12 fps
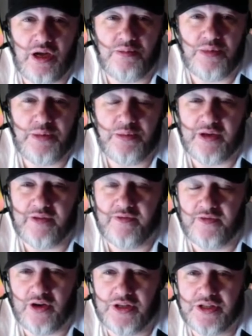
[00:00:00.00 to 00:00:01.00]
people
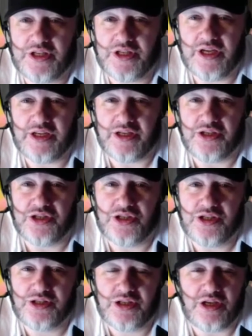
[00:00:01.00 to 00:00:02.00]
have volunteered, and
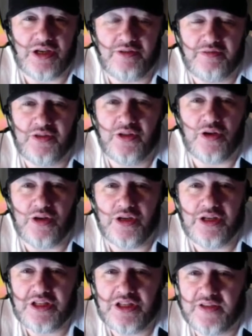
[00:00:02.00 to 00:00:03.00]
she's kind of gone
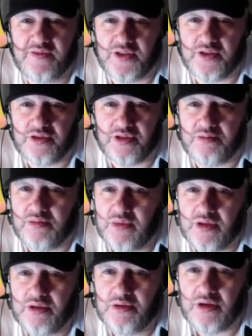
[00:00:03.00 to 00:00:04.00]
and interviewed them
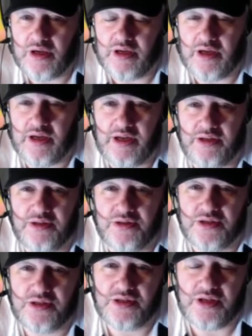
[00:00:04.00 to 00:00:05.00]
and